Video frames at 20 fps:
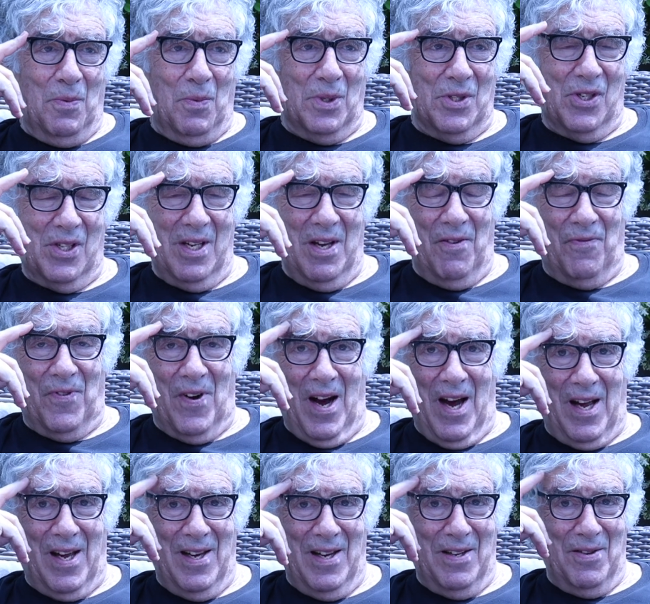We'll see if
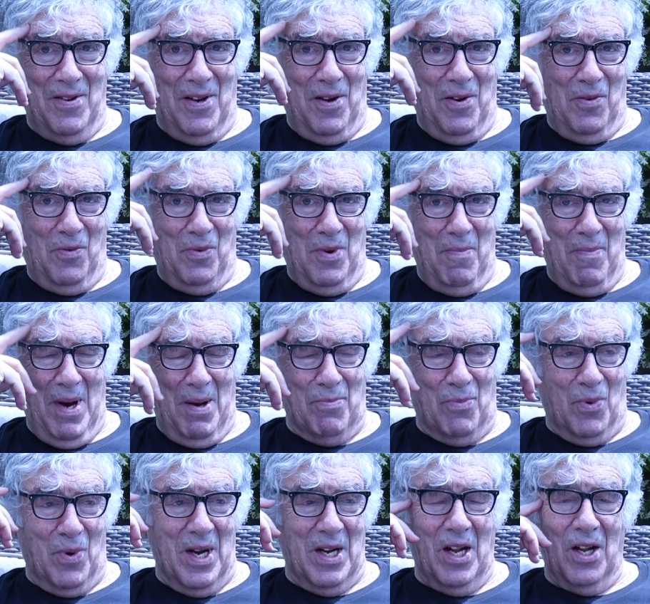I can uh,
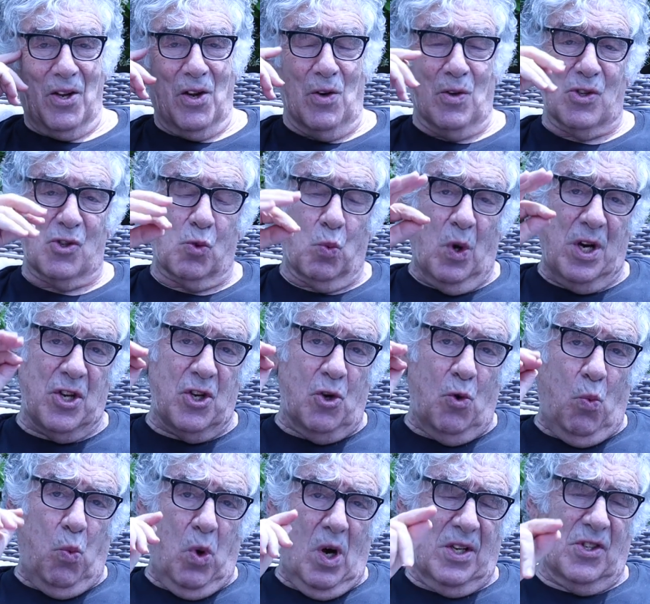remember it. It goes, When
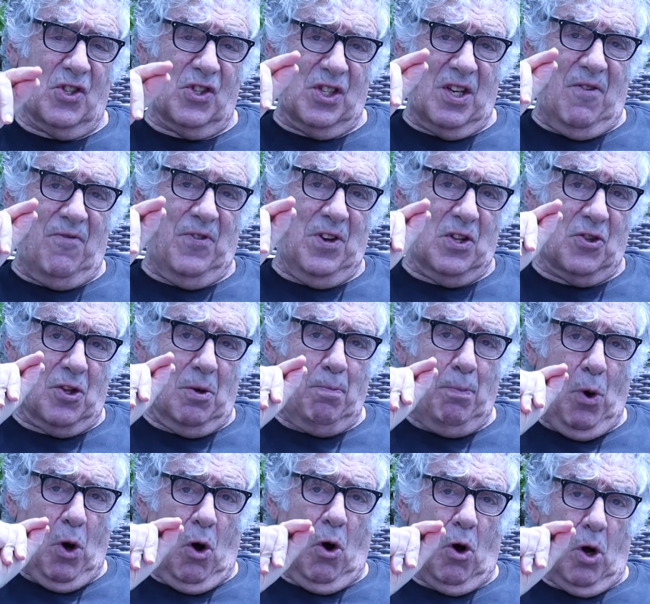you once have hit the
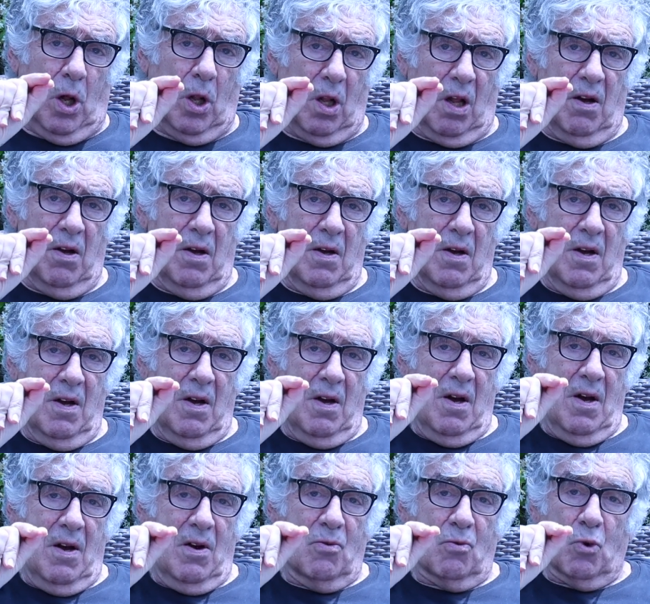ball,
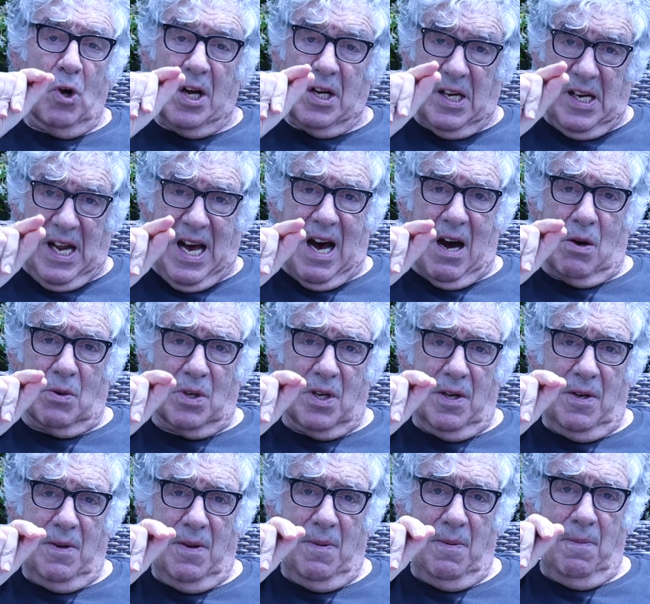run it
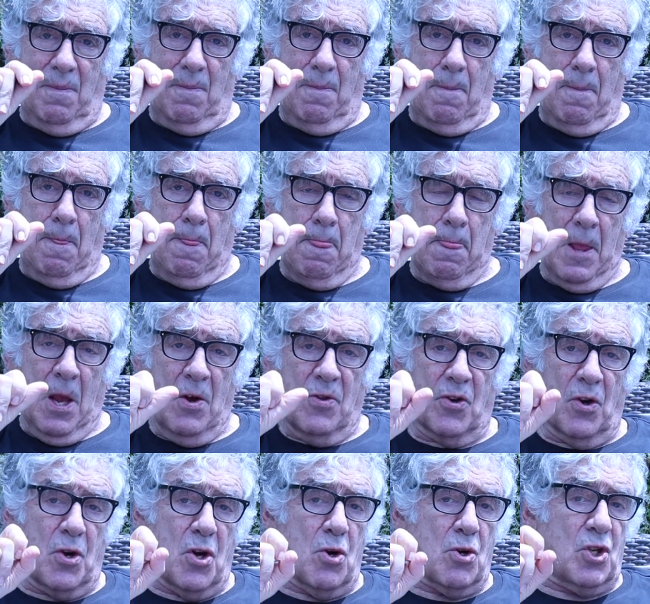out.
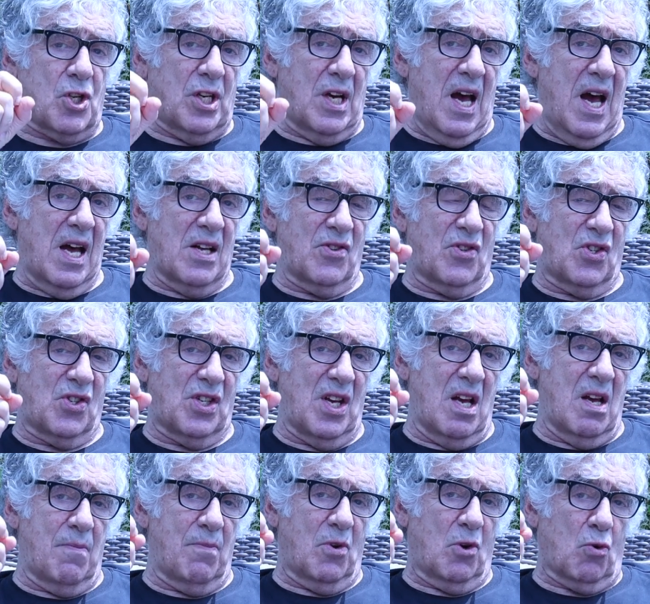Though your chance
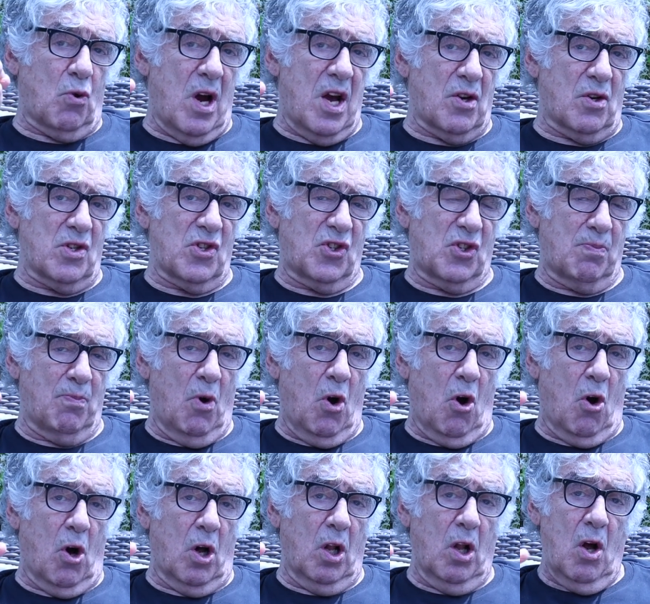seem great or
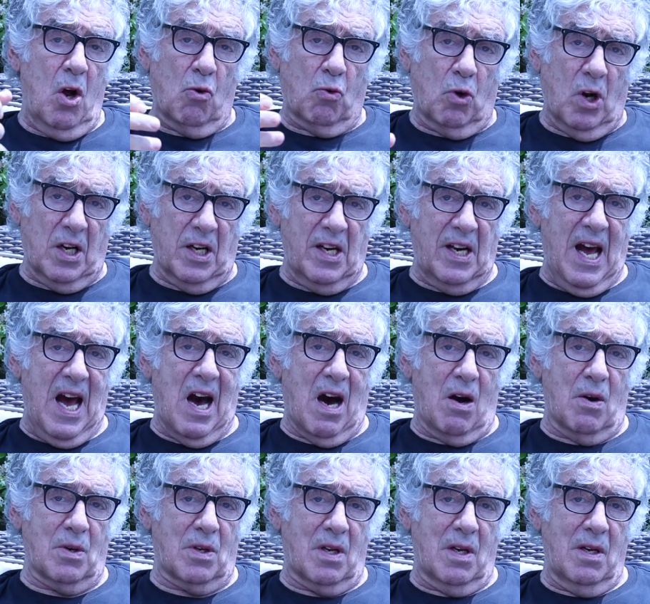small, run it
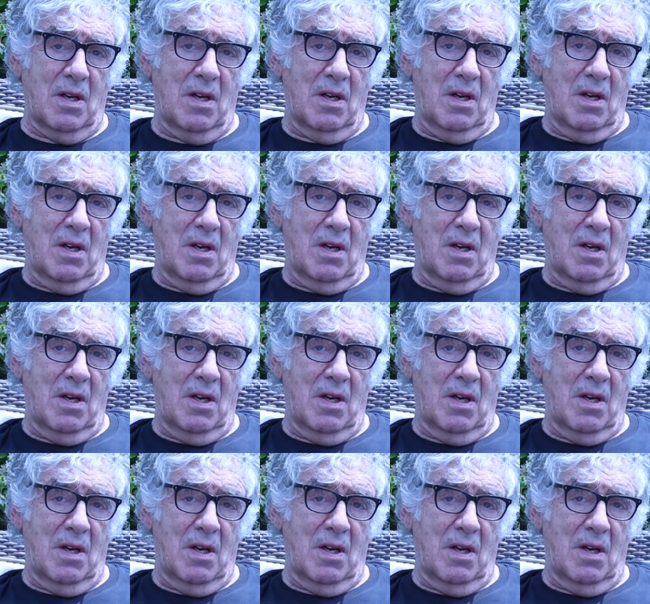out.